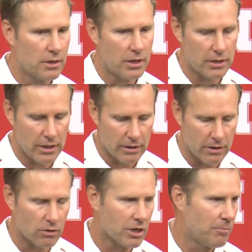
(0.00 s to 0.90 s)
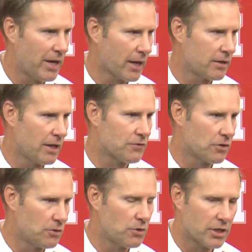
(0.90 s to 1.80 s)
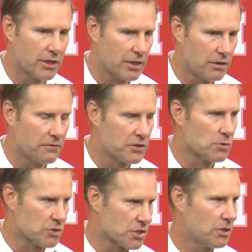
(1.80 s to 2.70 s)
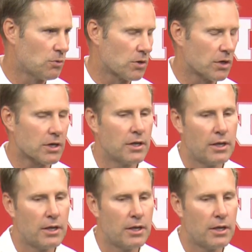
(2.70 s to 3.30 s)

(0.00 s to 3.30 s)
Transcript: and then they'll come back in the afternoon to get the individual skill work,